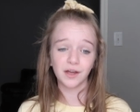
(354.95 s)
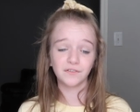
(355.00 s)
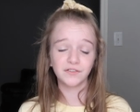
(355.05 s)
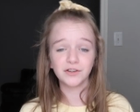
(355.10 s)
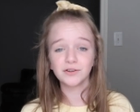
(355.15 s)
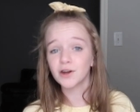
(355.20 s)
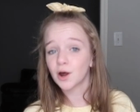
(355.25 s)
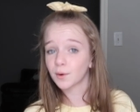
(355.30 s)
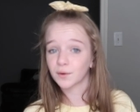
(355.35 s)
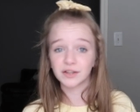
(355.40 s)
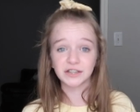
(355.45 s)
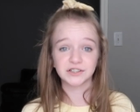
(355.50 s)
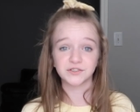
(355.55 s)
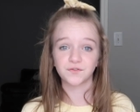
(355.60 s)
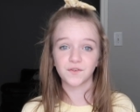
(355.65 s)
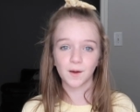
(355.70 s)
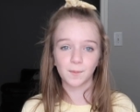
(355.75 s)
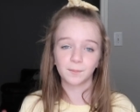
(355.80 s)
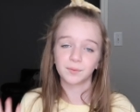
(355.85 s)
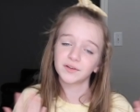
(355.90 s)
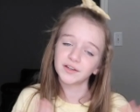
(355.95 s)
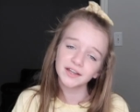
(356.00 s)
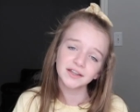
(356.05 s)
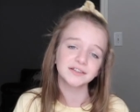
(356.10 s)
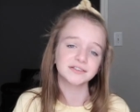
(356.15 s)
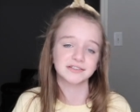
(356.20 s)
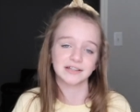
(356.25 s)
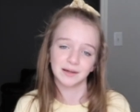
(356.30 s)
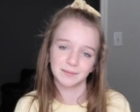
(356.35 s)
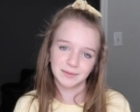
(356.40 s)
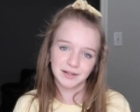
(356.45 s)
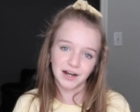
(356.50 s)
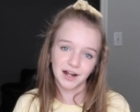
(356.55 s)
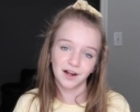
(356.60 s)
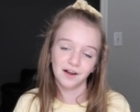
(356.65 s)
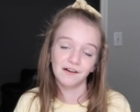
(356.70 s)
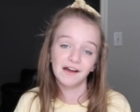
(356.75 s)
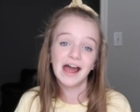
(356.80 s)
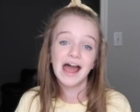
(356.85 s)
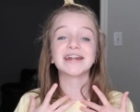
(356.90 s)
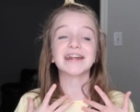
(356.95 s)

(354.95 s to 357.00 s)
if you know where this is from, please let me know.